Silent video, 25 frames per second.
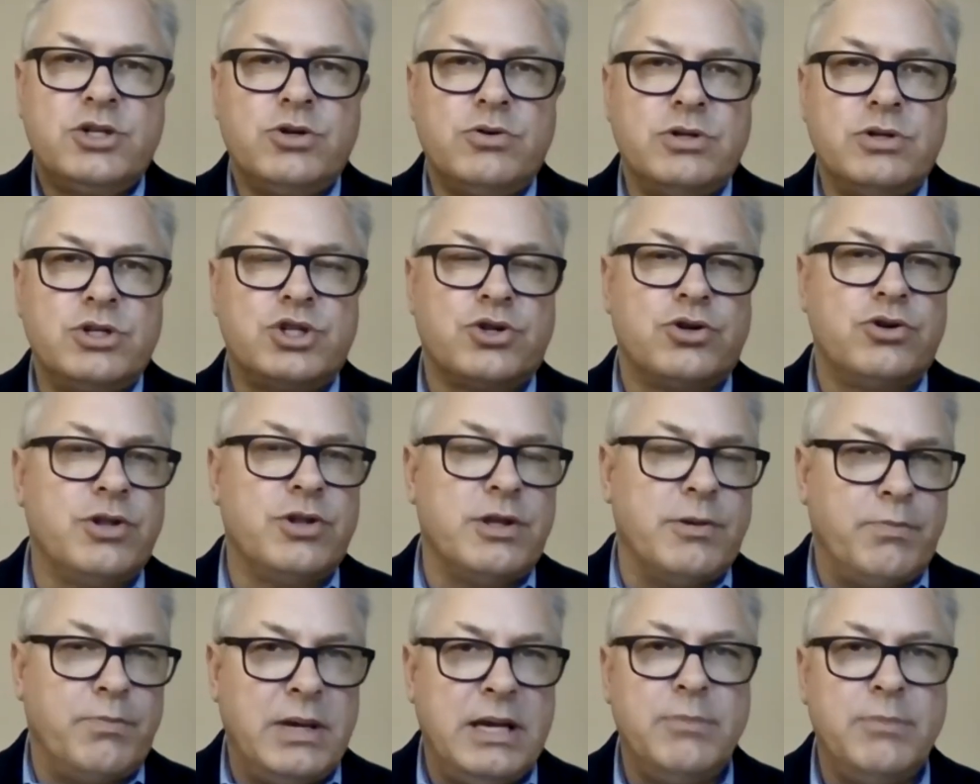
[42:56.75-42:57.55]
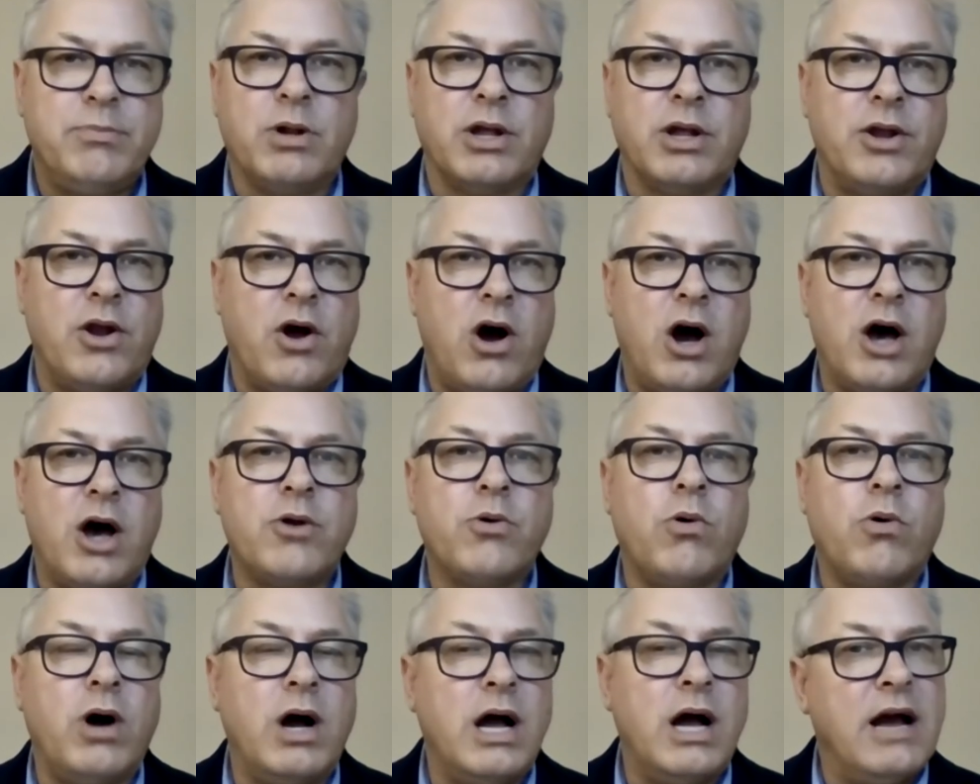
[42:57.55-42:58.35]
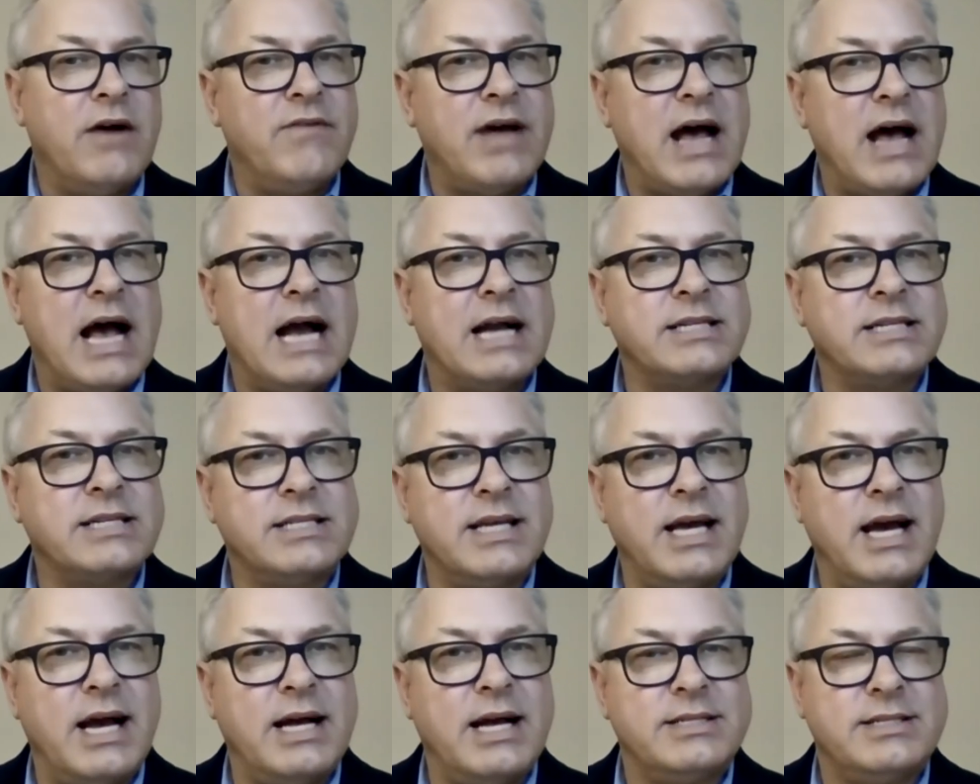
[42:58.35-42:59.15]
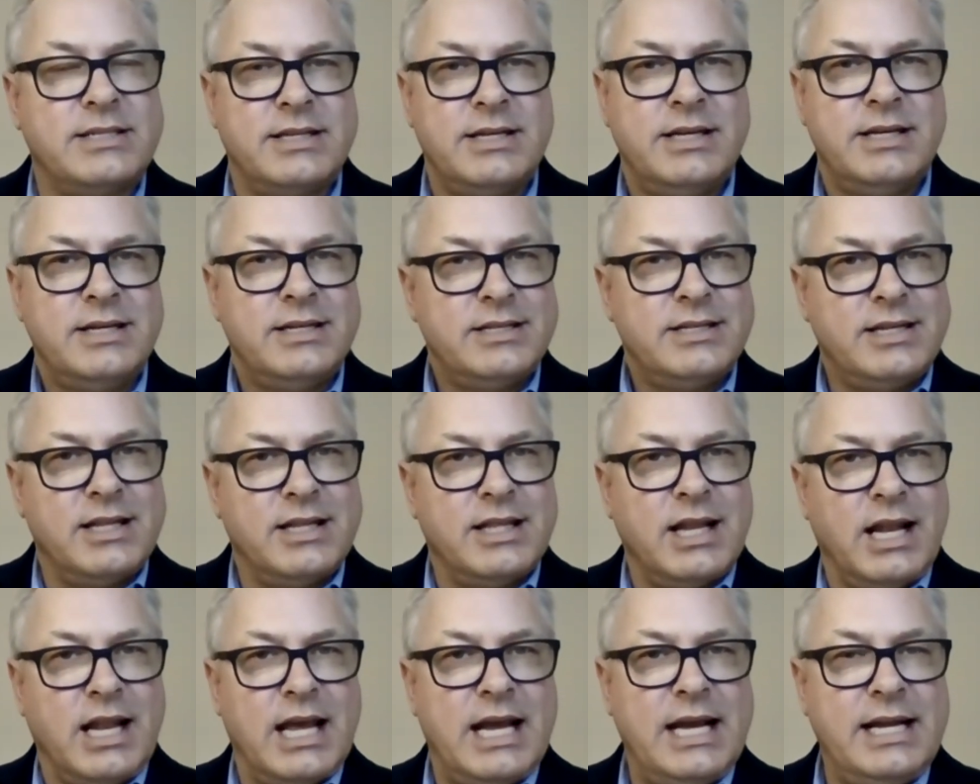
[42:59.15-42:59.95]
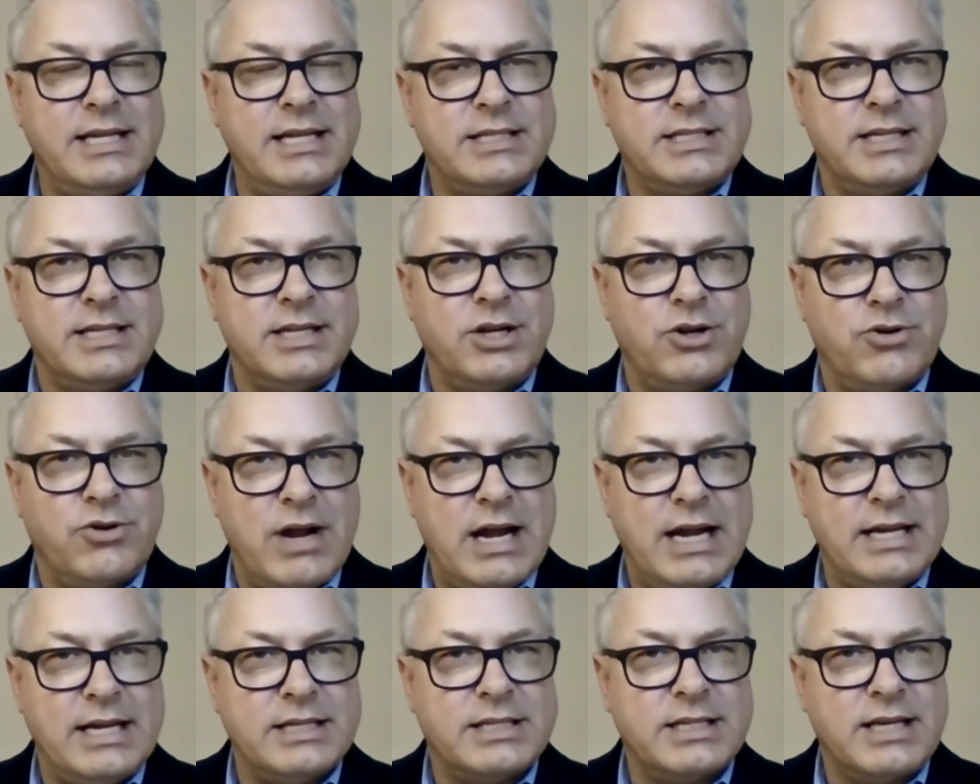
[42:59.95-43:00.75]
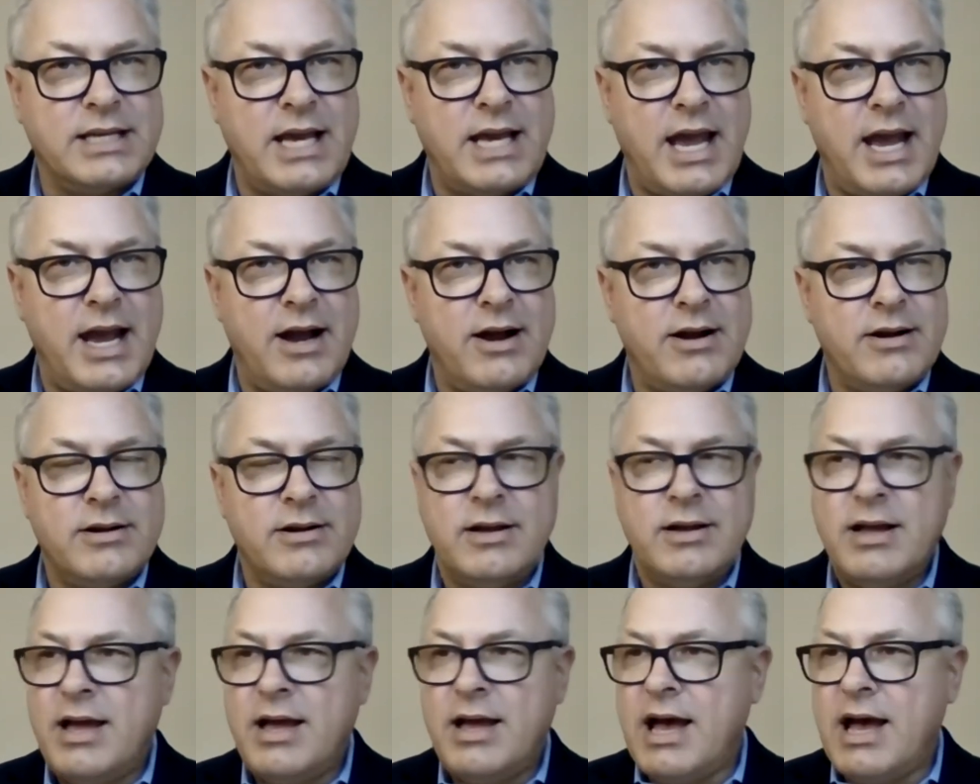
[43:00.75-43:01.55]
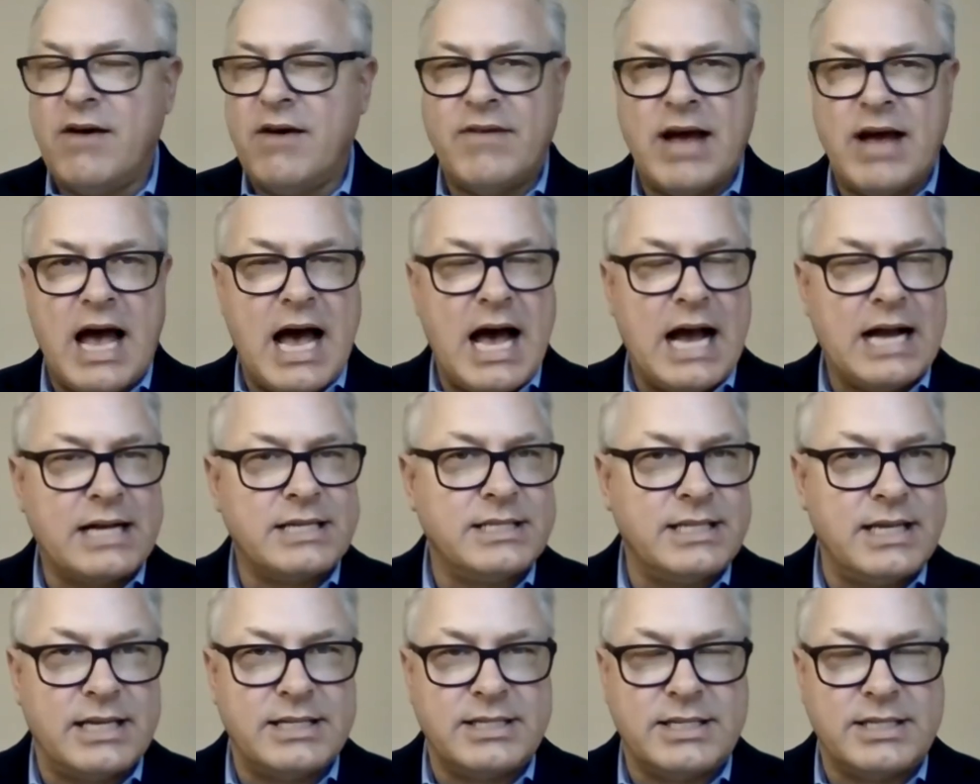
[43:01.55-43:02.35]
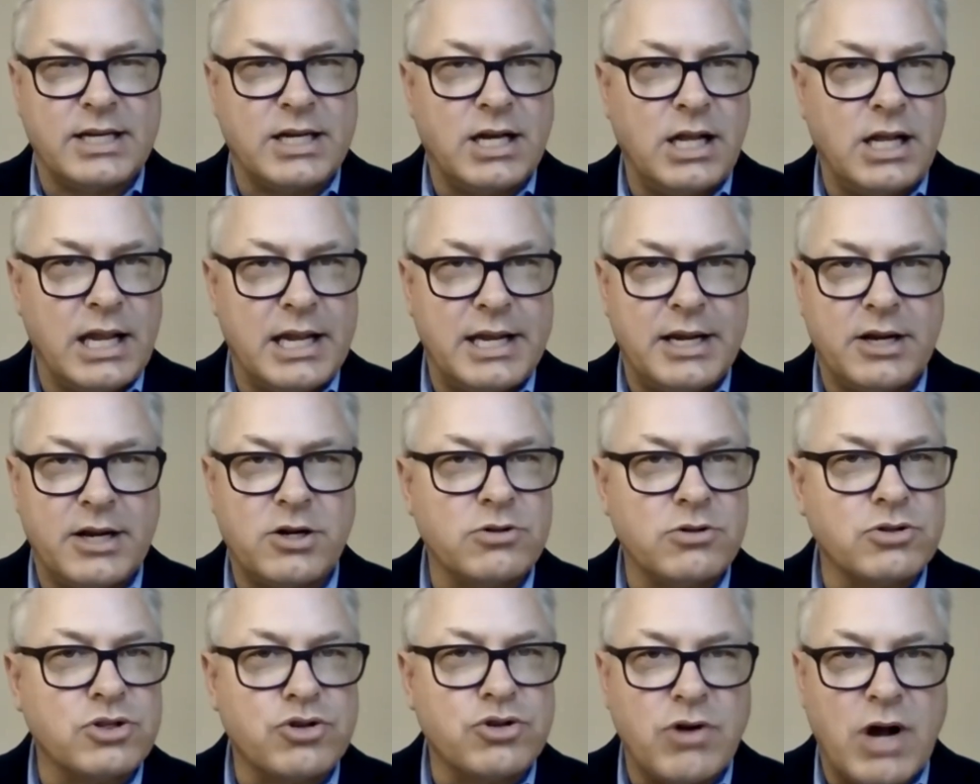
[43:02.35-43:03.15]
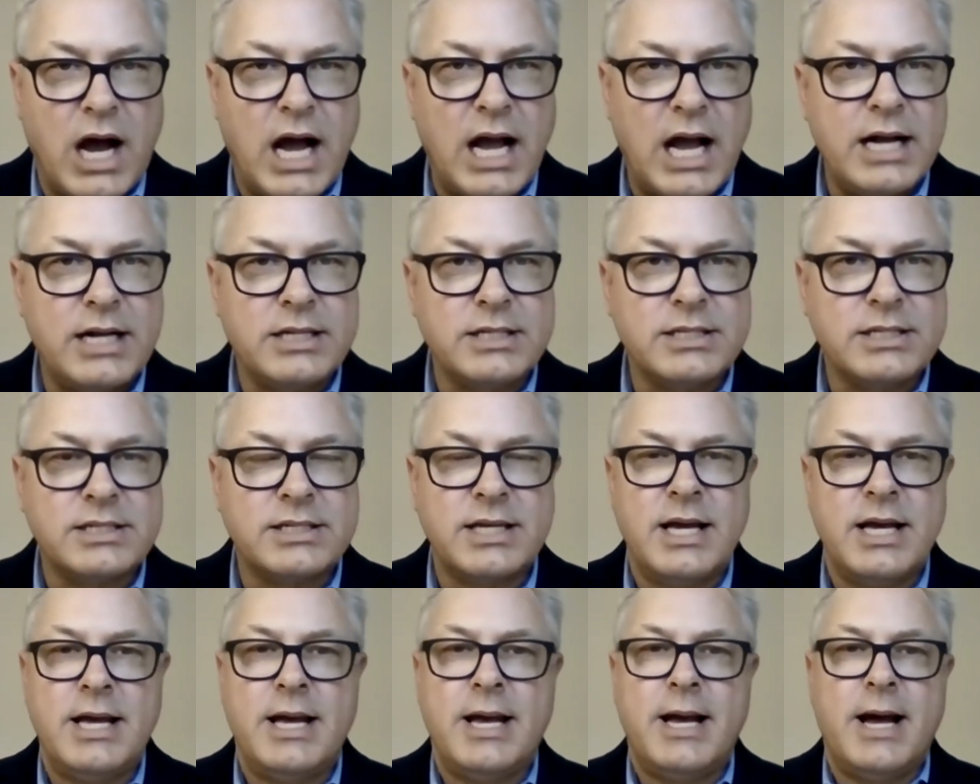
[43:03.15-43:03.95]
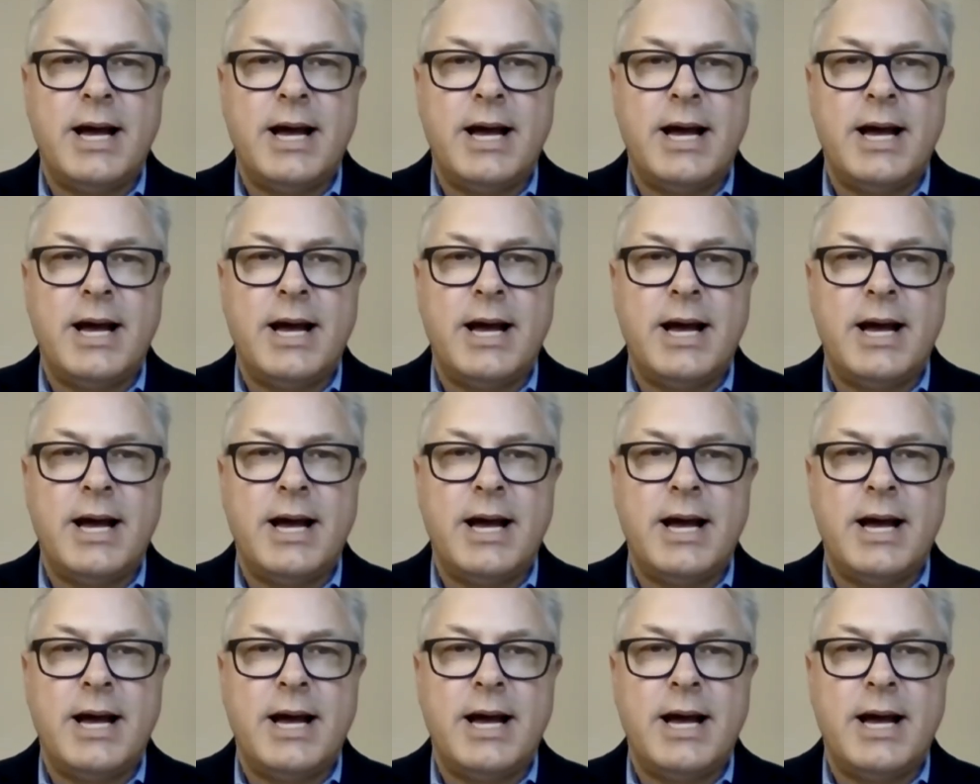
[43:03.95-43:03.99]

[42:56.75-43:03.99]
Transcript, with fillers: to ensure that people in Ottawa have access to the latest and greatest care, have access to clinical thoughts,